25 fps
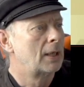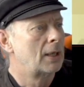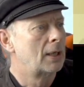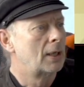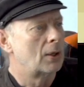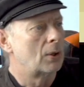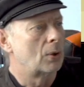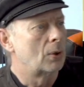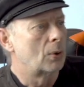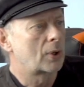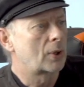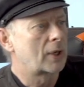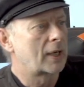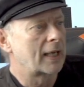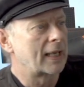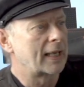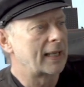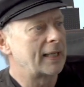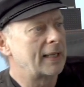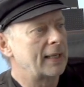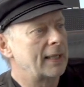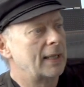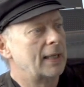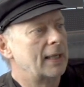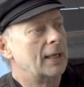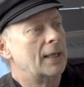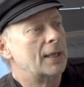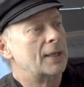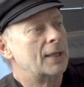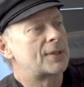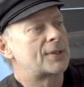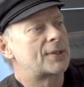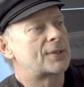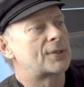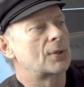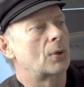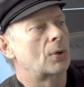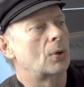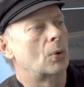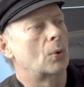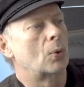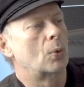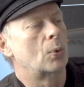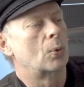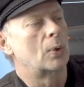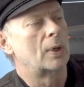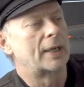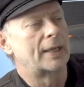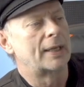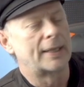Okay,
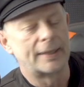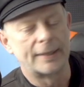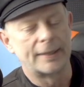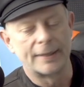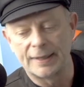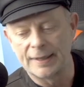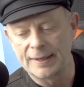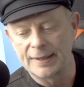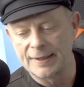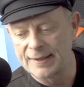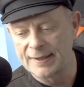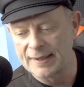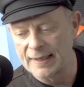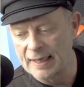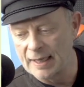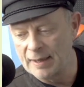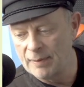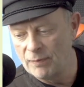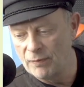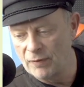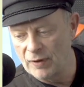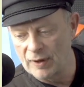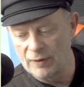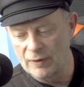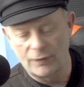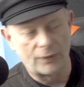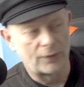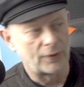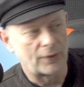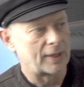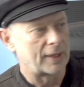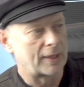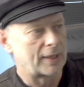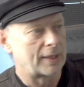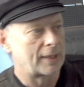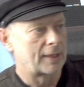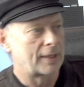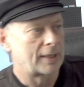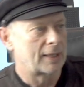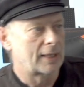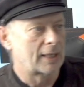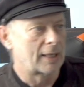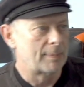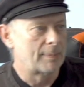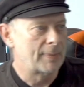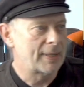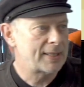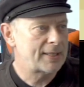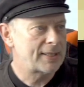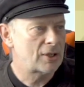so the same with a
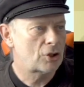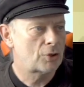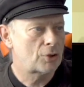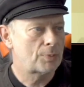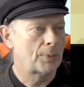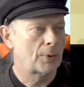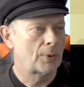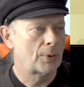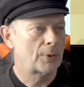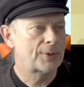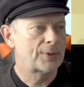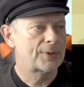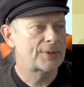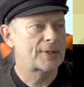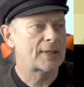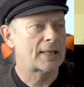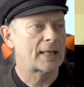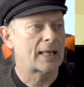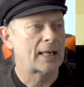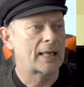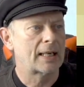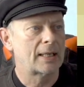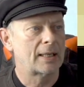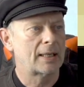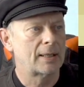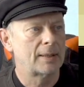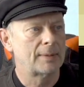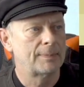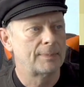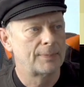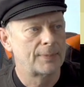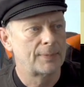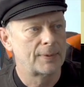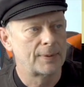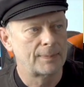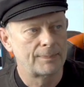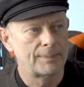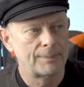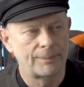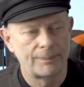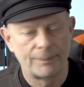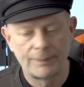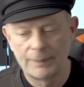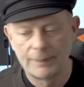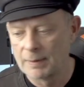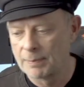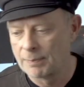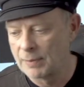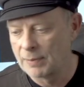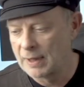message box. I
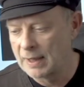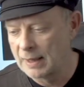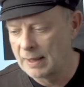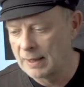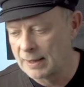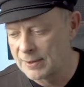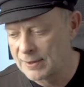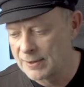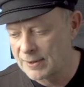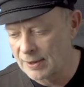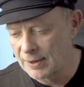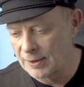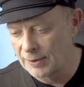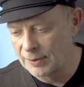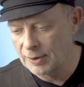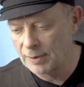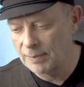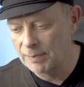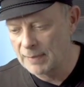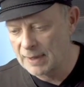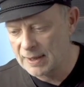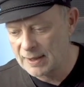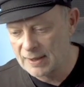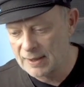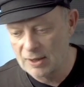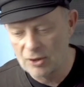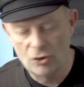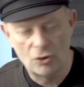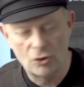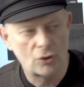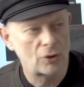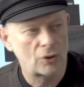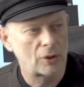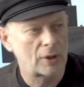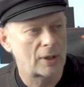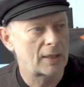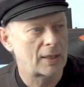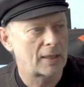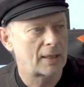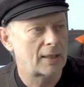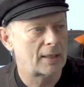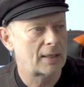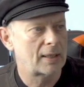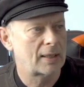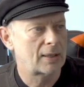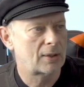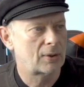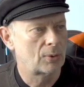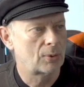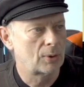bring a standard message
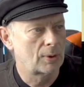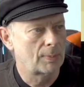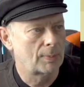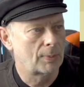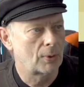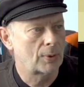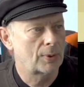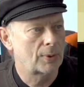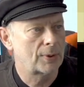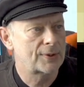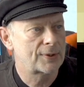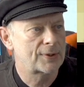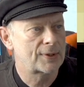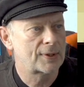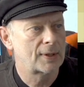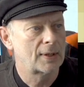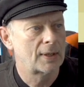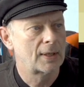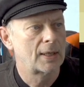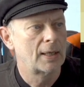to the box.